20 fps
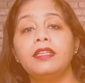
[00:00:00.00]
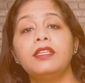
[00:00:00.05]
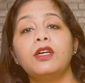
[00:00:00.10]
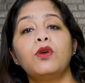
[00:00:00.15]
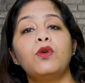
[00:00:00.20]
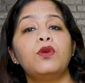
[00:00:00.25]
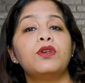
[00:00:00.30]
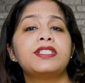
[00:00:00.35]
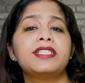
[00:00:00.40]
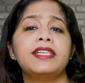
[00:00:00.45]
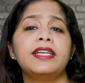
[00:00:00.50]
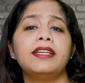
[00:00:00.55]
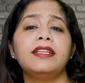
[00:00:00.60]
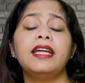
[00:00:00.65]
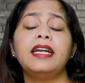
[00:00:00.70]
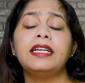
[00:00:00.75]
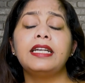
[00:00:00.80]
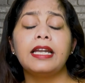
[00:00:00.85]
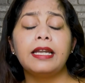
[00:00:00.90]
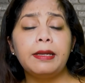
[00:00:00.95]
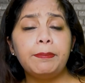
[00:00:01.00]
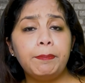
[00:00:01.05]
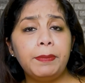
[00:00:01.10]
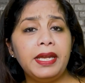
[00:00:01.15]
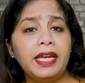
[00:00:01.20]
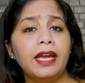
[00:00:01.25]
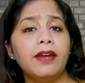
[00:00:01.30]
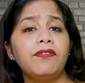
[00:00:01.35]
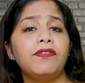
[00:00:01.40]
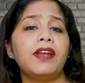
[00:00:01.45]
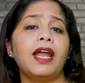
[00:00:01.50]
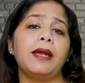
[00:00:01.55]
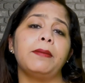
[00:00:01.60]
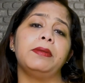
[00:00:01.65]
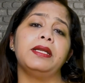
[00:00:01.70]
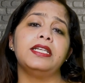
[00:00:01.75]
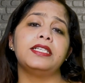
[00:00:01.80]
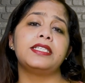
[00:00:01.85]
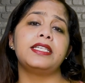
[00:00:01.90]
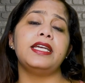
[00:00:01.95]
the court said that PF
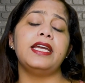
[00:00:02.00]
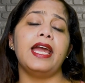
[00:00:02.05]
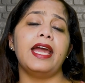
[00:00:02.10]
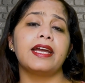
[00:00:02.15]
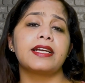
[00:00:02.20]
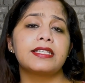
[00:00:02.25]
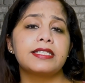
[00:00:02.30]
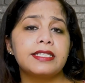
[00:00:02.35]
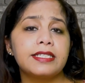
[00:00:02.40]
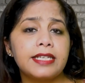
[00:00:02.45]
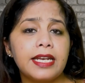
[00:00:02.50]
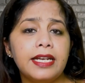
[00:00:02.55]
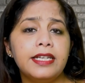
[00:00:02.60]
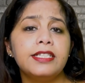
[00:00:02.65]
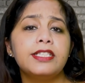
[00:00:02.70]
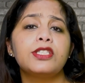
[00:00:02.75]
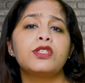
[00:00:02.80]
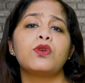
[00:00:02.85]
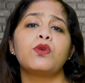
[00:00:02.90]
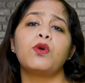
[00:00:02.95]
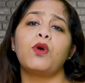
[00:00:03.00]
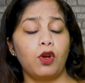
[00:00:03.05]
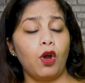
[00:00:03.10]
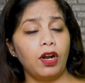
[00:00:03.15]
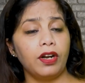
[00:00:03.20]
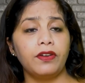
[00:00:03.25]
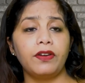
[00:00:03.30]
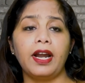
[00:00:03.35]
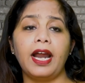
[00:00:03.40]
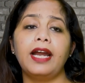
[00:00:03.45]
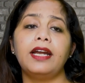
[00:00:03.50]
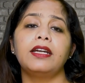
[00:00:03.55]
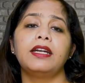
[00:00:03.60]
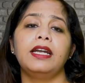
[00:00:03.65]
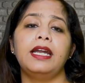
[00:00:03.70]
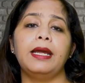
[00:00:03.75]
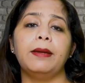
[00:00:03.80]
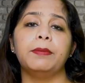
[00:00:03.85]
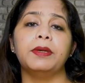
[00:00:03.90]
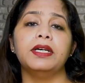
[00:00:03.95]
liability extends to contract
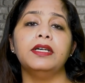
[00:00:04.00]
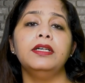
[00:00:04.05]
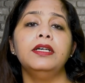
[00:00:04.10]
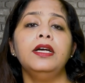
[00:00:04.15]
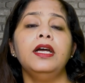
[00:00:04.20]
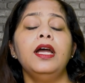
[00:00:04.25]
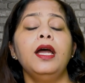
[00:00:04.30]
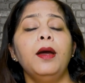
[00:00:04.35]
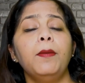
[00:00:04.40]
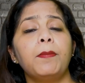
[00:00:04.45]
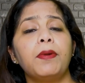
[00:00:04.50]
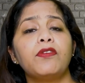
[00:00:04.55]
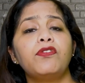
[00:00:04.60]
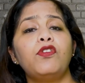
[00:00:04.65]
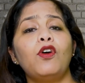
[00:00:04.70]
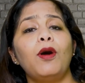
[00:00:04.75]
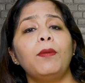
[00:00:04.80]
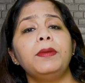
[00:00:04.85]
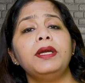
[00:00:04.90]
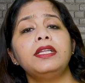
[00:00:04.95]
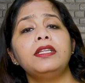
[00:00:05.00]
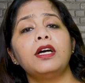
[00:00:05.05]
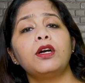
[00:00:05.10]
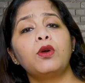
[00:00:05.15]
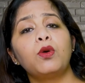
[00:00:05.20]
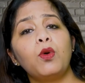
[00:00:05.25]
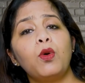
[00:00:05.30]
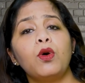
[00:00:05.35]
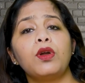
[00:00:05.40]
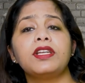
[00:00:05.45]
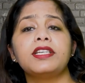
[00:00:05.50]
labor performing the core